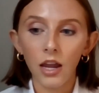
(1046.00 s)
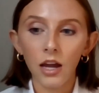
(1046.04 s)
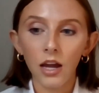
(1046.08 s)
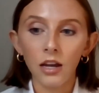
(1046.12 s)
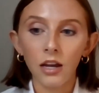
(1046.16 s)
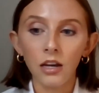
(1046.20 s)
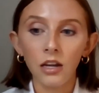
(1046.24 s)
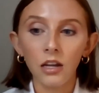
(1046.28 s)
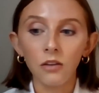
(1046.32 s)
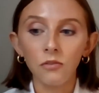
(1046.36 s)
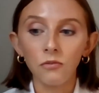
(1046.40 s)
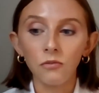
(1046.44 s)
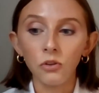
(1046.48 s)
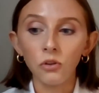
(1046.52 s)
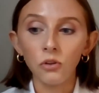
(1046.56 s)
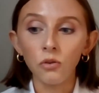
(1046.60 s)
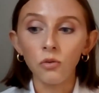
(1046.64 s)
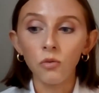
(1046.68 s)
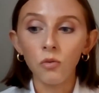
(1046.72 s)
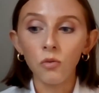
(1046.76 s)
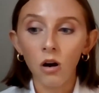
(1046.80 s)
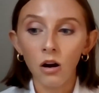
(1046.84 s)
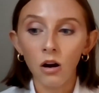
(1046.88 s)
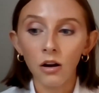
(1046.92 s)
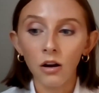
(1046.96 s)
And if
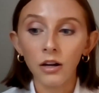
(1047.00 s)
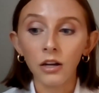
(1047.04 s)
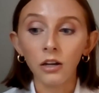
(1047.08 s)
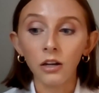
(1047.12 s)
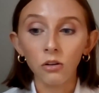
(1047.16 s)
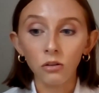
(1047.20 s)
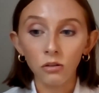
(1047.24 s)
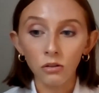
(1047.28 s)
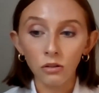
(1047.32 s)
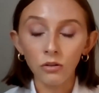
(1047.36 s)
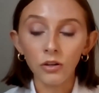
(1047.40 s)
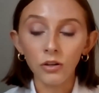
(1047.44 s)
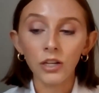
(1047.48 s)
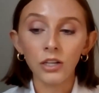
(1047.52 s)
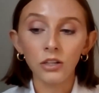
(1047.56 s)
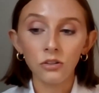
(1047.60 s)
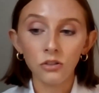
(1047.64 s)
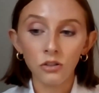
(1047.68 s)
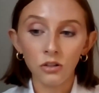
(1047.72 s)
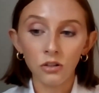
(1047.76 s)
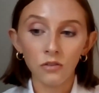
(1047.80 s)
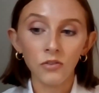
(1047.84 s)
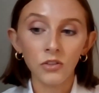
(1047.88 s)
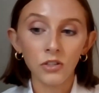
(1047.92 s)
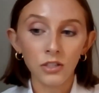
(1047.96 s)
you are including
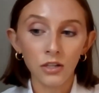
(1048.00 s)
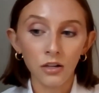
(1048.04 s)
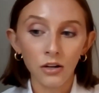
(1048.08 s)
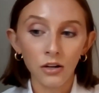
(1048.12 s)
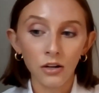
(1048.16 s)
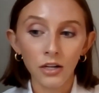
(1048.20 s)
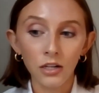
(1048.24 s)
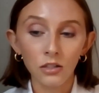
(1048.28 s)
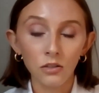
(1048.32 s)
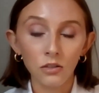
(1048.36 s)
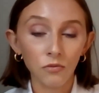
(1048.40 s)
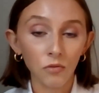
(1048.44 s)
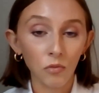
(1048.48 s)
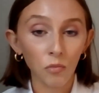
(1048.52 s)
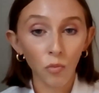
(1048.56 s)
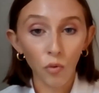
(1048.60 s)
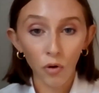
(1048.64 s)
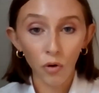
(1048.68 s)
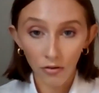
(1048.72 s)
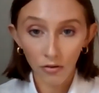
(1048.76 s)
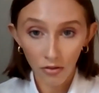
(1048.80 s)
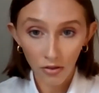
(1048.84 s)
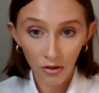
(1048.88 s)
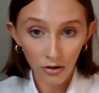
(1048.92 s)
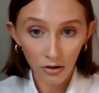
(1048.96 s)
service areas from
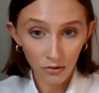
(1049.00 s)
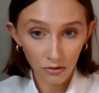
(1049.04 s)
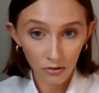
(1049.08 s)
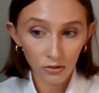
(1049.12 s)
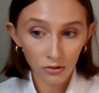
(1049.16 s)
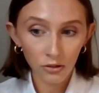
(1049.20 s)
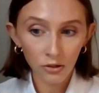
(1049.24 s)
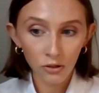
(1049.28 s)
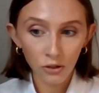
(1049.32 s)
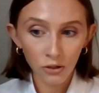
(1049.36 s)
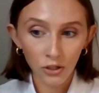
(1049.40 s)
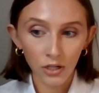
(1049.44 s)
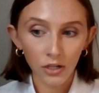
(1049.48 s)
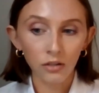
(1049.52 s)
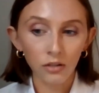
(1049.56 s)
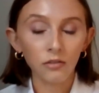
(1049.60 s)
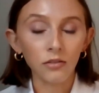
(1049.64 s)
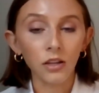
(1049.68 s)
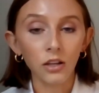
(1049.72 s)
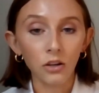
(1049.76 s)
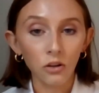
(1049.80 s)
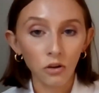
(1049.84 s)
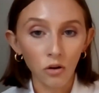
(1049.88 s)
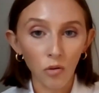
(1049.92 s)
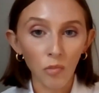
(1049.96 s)
where they're
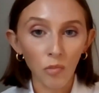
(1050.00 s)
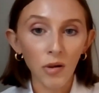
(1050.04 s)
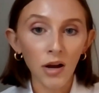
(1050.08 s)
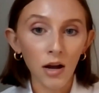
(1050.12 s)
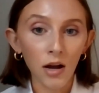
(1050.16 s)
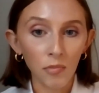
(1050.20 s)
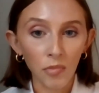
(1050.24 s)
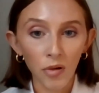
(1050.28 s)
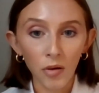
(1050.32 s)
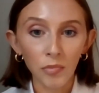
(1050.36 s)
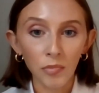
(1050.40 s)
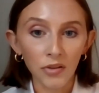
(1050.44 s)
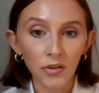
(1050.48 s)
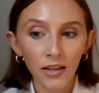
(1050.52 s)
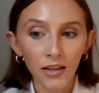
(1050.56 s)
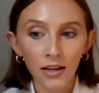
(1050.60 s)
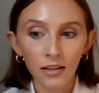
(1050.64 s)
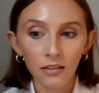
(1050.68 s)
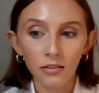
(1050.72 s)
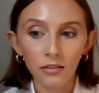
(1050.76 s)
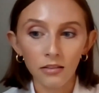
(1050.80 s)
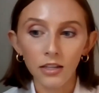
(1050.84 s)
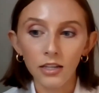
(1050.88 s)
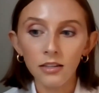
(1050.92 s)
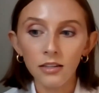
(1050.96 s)
searching, then you'll pop up in
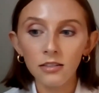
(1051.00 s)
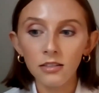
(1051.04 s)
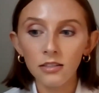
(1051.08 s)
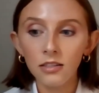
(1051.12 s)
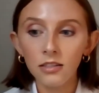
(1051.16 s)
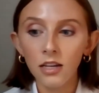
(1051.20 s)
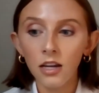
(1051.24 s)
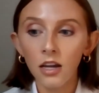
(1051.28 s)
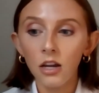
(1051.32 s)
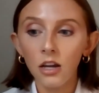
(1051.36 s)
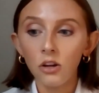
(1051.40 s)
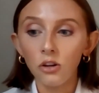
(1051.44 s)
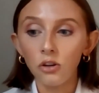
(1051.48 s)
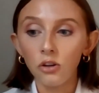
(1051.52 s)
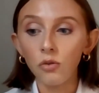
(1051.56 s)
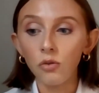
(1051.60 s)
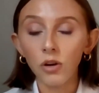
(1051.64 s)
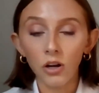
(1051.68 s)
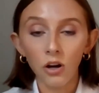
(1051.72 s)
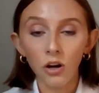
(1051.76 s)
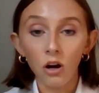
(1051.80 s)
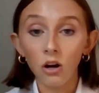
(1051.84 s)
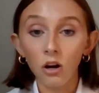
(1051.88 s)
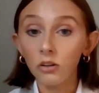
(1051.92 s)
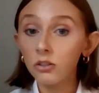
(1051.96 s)
that list. You
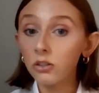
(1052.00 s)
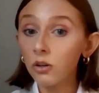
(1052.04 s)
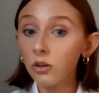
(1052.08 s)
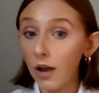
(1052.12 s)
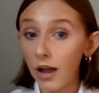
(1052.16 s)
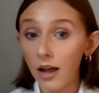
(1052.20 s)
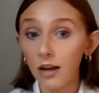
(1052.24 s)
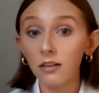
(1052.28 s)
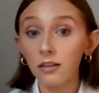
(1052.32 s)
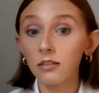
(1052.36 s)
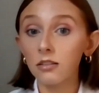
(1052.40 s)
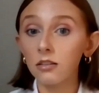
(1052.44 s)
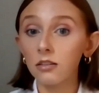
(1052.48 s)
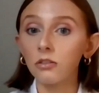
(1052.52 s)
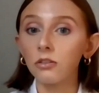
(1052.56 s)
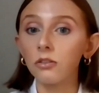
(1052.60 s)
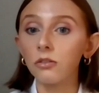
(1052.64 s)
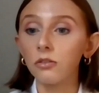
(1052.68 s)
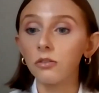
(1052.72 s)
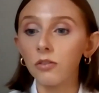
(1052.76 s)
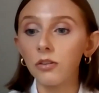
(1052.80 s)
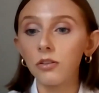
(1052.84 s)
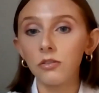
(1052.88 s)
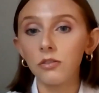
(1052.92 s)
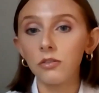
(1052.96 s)
can also
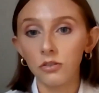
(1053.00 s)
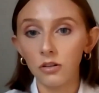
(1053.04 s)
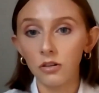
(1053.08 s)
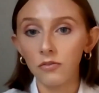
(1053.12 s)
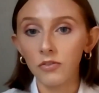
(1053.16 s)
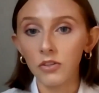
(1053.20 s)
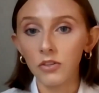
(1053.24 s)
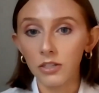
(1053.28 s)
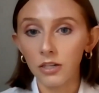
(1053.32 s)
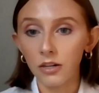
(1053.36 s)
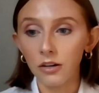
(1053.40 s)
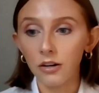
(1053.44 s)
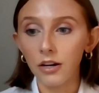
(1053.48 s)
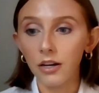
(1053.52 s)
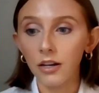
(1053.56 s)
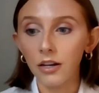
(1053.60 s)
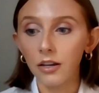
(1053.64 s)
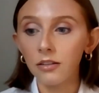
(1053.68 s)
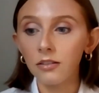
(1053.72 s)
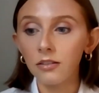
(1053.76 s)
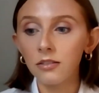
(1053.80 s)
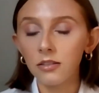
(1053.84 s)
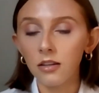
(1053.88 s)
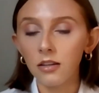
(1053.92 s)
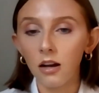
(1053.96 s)
exclude service
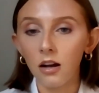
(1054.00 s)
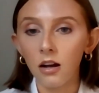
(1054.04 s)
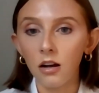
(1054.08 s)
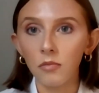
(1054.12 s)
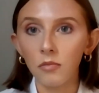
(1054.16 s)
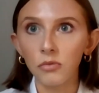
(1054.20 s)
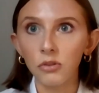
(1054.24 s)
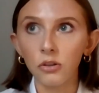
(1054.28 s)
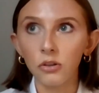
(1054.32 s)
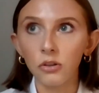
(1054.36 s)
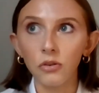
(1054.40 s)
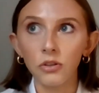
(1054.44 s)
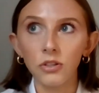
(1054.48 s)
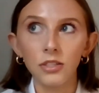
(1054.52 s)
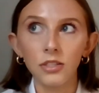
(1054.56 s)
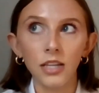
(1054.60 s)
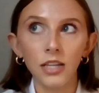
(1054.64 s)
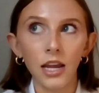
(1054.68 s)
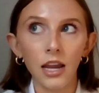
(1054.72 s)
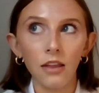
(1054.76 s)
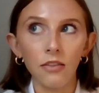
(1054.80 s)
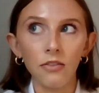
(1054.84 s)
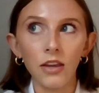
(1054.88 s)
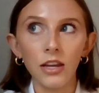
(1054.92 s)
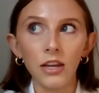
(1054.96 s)
areas. So
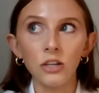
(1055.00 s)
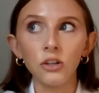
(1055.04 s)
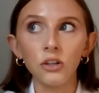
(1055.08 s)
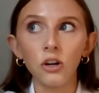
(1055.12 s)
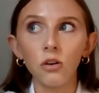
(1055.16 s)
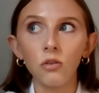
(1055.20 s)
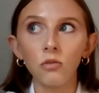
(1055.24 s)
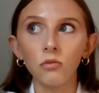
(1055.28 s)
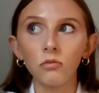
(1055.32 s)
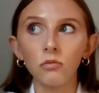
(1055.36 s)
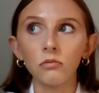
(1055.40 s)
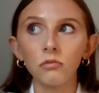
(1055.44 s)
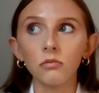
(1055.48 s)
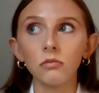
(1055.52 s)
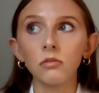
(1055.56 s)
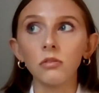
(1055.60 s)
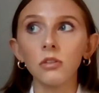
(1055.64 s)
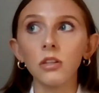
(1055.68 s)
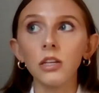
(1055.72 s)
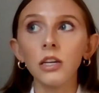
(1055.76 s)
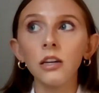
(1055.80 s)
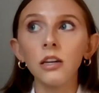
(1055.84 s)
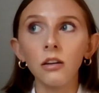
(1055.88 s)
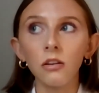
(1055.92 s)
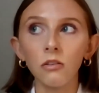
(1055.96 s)
say they don't
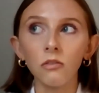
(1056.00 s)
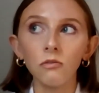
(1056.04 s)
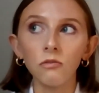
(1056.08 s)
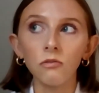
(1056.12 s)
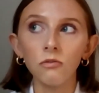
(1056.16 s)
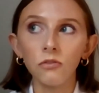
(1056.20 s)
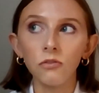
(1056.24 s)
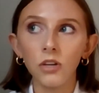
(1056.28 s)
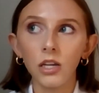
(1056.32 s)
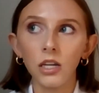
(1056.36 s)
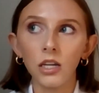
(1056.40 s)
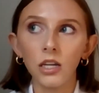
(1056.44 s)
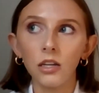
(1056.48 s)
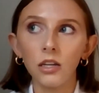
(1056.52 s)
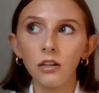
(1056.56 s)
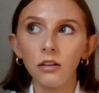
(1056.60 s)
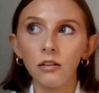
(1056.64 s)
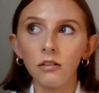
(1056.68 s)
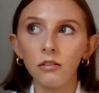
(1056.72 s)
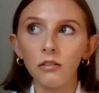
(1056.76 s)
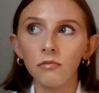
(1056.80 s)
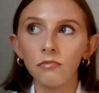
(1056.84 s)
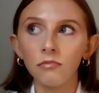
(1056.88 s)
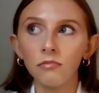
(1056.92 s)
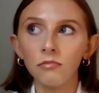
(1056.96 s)
live
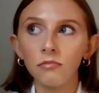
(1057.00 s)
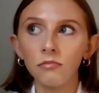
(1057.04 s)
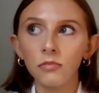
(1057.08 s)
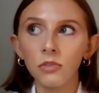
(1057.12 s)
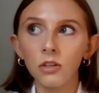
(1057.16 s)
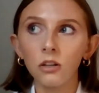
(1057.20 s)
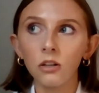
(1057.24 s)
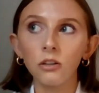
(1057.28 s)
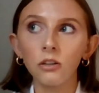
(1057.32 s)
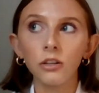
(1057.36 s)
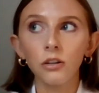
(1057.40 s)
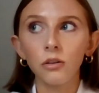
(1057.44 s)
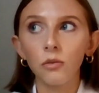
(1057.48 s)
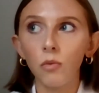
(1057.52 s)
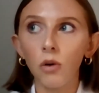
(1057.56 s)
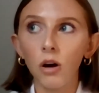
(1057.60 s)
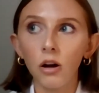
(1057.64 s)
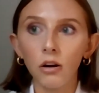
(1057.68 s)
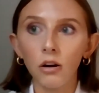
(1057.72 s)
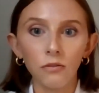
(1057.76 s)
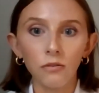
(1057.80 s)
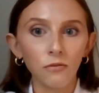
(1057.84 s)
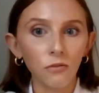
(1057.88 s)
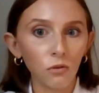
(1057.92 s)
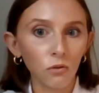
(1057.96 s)
in
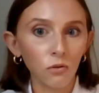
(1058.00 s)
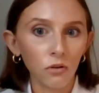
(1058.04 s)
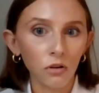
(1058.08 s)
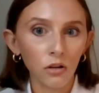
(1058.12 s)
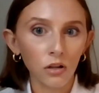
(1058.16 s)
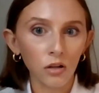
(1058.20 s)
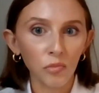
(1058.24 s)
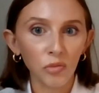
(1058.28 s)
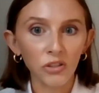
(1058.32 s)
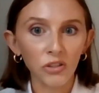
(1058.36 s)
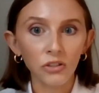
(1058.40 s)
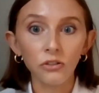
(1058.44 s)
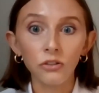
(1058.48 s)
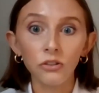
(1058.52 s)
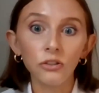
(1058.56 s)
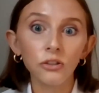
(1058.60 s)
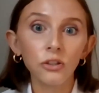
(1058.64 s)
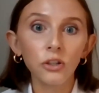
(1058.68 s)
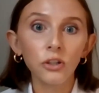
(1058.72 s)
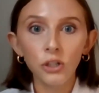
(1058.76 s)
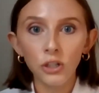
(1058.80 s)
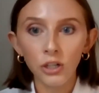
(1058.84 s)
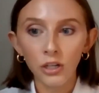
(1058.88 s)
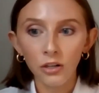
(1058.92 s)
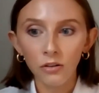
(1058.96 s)
Clearwater, Florida, but they're
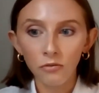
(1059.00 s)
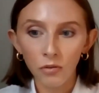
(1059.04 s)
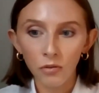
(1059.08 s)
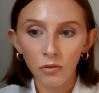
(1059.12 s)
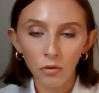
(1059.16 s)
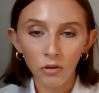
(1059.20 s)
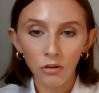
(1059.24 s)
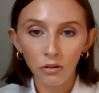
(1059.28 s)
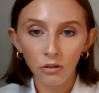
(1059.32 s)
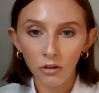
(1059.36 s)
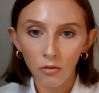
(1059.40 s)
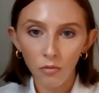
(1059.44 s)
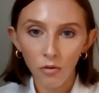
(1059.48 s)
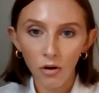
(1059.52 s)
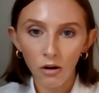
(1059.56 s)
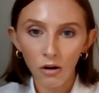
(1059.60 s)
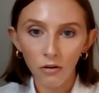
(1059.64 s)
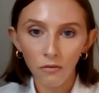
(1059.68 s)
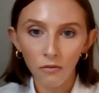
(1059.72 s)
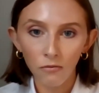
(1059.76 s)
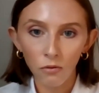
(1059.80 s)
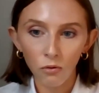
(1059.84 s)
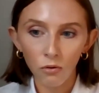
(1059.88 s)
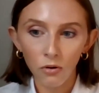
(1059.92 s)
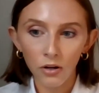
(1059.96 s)
searching from
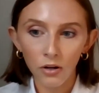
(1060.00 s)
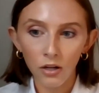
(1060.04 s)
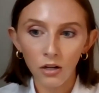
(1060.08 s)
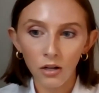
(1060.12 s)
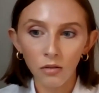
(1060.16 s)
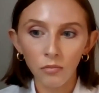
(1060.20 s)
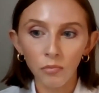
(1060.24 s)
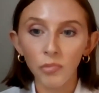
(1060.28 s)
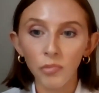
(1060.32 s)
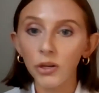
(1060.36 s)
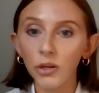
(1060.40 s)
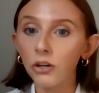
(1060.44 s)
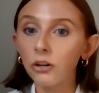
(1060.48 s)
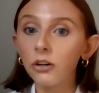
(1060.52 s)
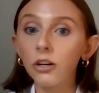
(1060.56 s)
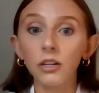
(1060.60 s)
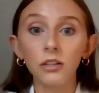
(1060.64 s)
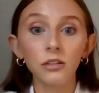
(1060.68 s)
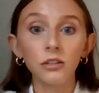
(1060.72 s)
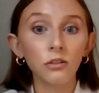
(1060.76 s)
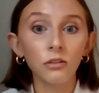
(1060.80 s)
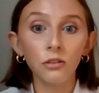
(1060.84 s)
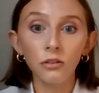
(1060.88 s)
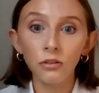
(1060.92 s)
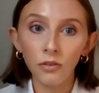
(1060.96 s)
Clearwater, Florida, but you're
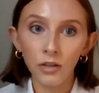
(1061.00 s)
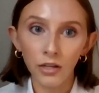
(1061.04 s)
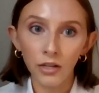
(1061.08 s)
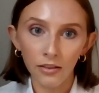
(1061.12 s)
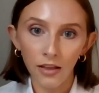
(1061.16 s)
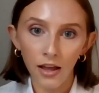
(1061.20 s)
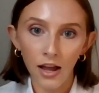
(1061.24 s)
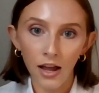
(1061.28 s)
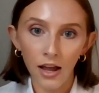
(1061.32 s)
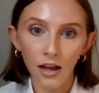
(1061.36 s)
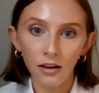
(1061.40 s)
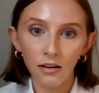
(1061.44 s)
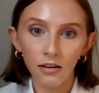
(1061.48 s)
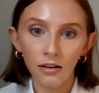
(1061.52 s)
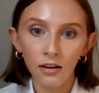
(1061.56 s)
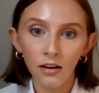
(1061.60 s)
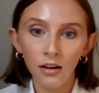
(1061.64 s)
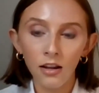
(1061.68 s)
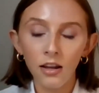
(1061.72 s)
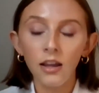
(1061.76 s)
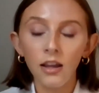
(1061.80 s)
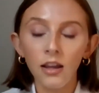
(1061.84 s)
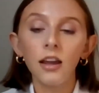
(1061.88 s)
excluding that,